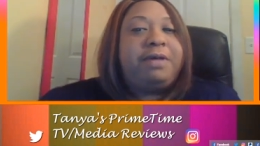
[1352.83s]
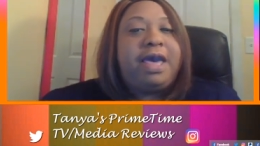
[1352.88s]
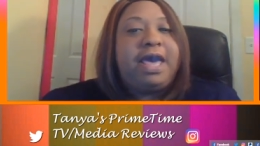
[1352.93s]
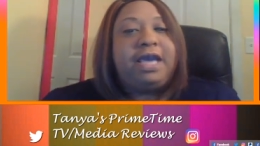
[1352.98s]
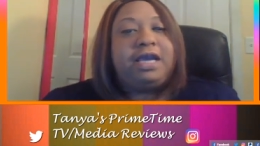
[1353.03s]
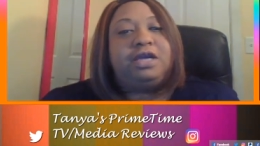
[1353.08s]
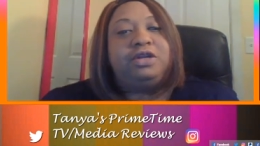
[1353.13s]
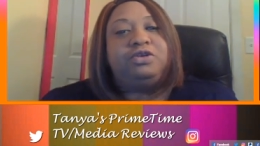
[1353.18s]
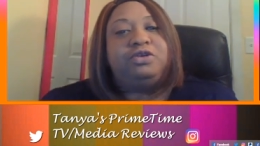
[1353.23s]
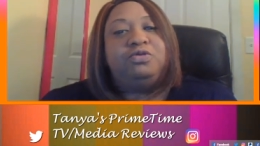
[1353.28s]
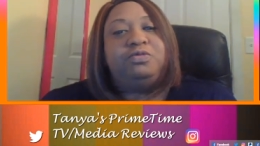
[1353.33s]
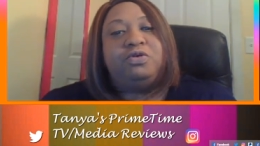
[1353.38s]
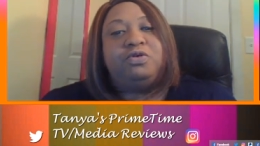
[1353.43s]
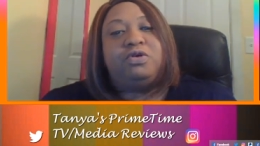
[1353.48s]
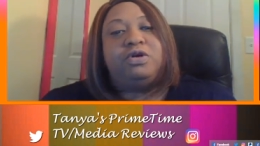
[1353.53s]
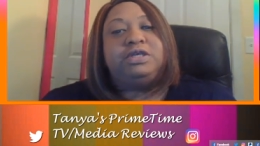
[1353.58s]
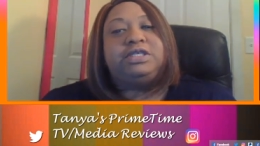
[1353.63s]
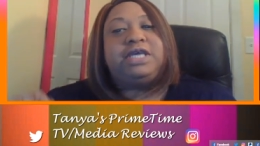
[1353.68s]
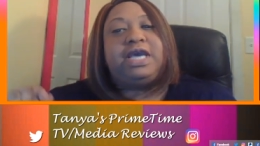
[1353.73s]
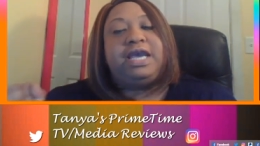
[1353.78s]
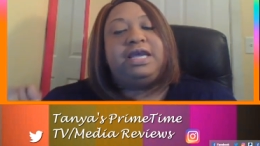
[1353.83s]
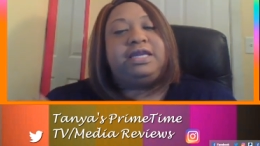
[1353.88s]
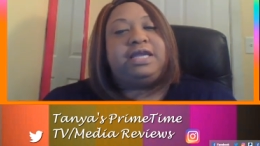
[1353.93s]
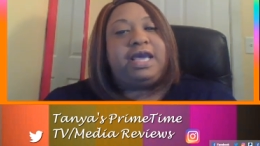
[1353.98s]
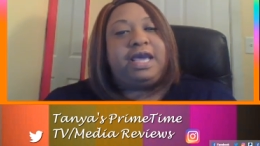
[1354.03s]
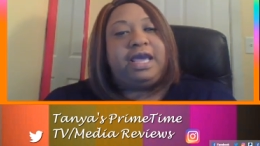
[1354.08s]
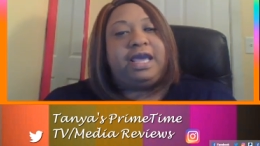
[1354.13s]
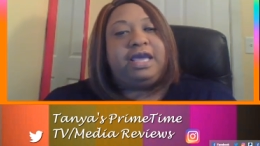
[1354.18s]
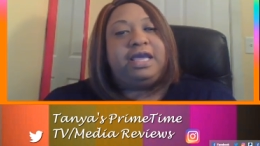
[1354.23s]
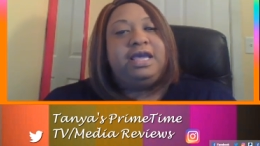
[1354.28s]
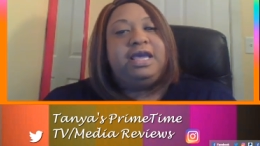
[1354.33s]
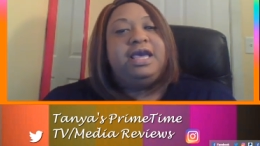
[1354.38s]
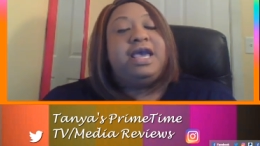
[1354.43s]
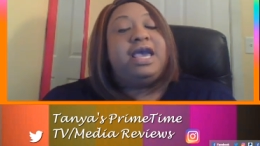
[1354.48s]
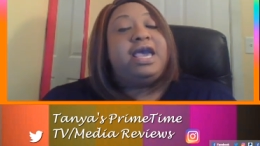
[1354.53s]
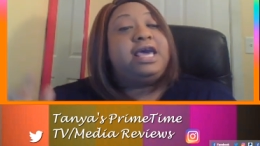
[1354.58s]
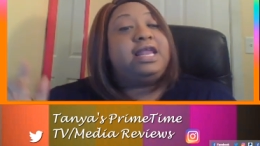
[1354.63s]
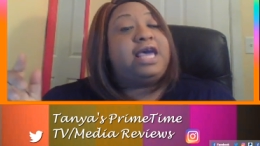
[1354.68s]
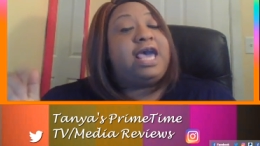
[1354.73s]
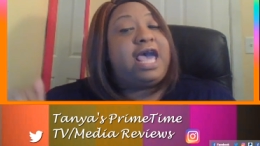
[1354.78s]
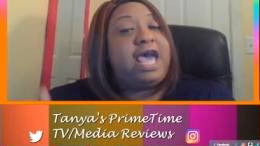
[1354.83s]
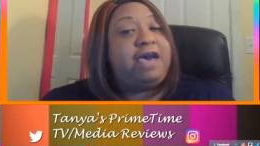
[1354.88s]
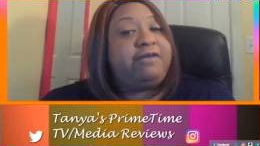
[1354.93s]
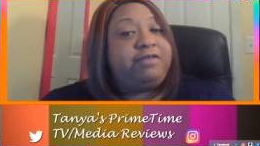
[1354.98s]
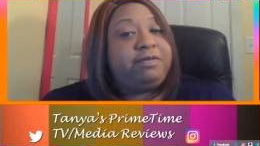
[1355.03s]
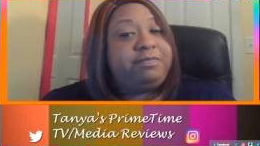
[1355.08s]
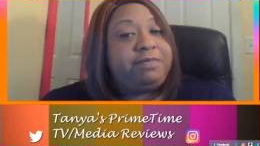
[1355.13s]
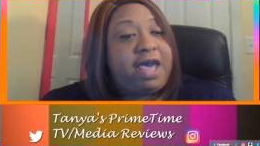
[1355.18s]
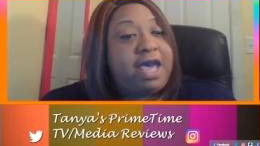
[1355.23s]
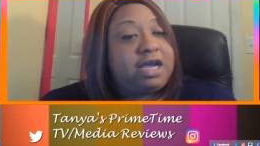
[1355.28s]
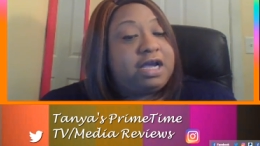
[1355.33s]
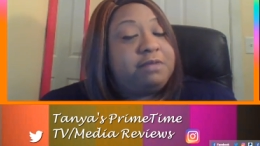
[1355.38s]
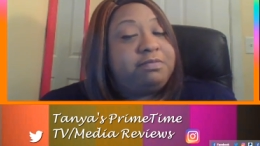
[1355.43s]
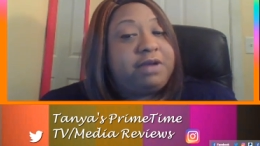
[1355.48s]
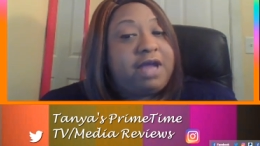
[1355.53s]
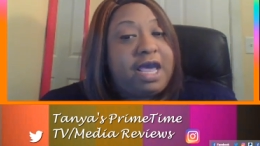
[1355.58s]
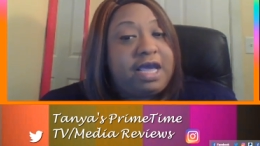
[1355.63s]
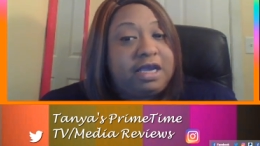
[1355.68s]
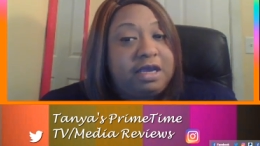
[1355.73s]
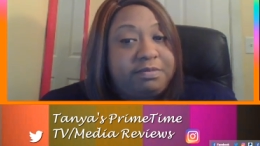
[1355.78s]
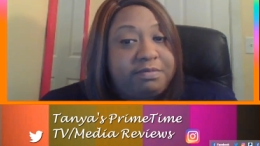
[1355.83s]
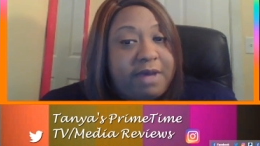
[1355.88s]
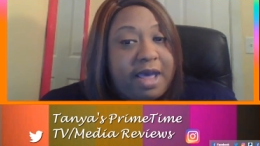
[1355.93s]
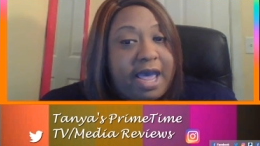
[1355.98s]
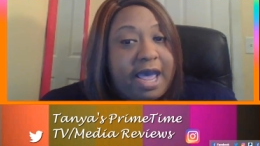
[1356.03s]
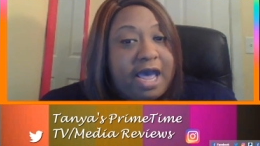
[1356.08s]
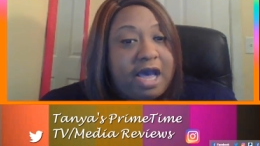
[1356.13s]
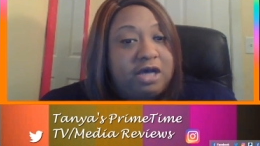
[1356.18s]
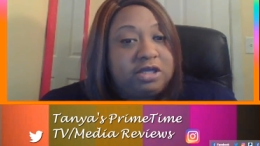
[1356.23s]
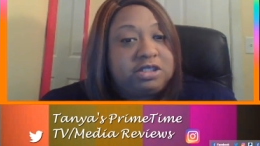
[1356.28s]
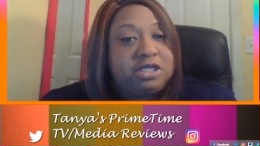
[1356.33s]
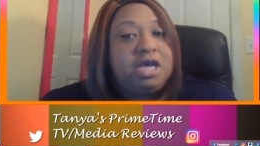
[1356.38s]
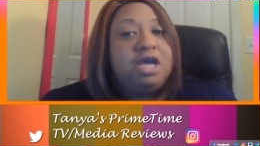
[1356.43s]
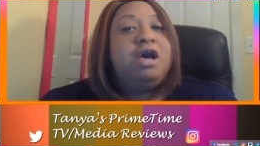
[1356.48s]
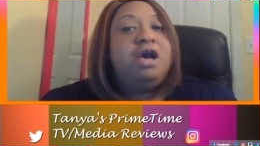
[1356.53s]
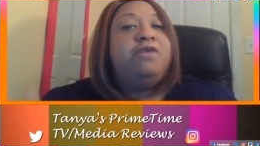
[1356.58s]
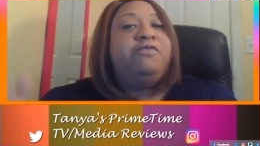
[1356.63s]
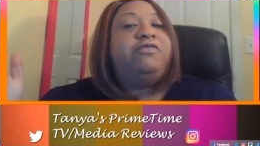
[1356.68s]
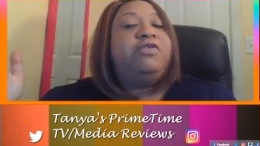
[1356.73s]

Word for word: pack of Newports a day and a half a pack of Black and Milds